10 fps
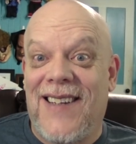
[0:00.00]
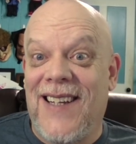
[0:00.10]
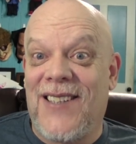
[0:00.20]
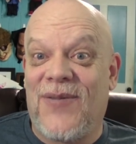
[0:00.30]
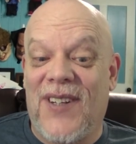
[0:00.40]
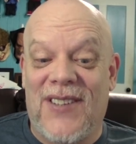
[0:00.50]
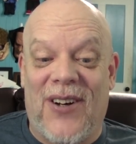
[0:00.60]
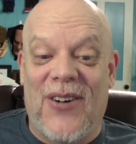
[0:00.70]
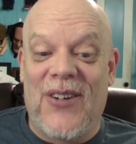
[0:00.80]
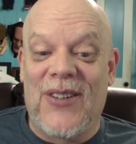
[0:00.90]
This puts
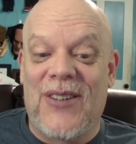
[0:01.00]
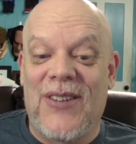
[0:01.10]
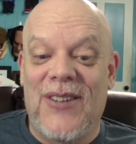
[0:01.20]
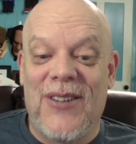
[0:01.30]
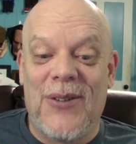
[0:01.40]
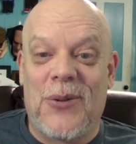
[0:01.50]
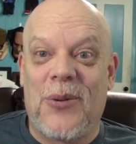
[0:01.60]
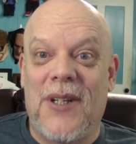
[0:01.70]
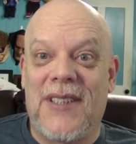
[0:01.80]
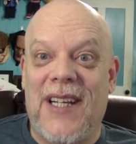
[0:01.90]
a whole new
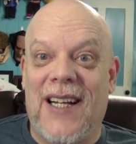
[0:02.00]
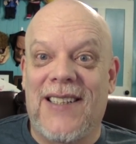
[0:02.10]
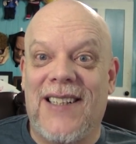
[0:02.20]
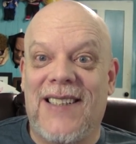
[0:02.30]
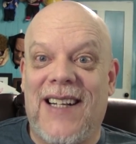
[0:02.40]
twist on